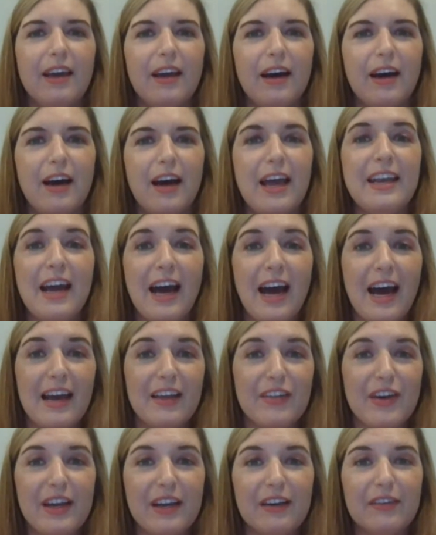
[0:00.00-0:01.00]
uh, and
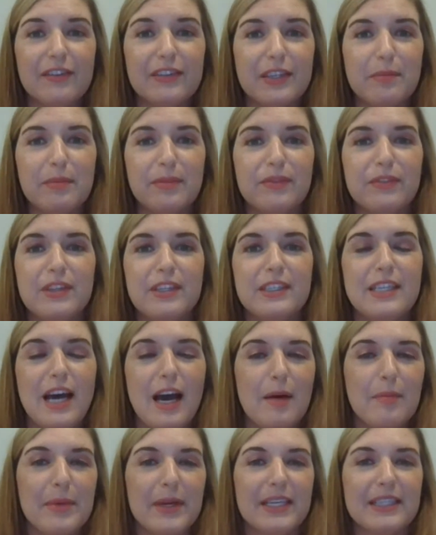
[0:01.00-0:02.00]
highlight of some of the
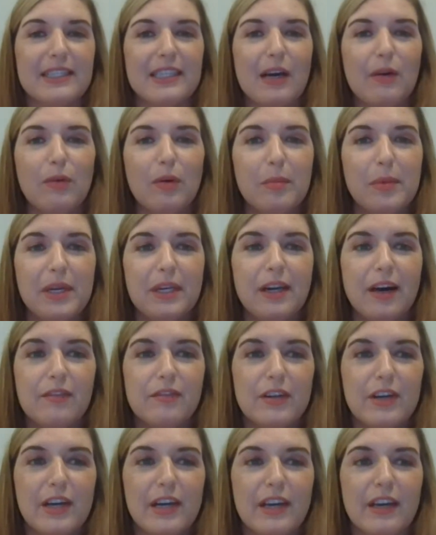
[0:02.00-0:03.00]
topics that we'll be
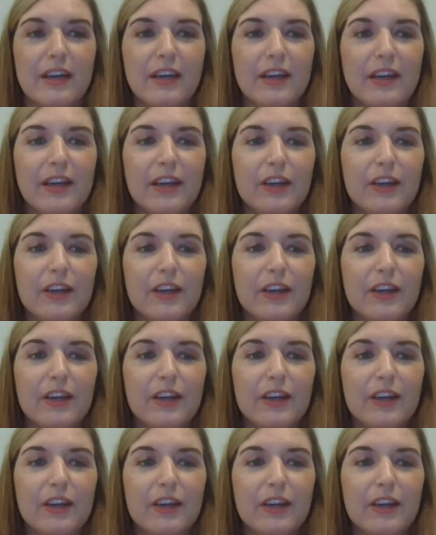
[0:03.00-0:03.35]
covering.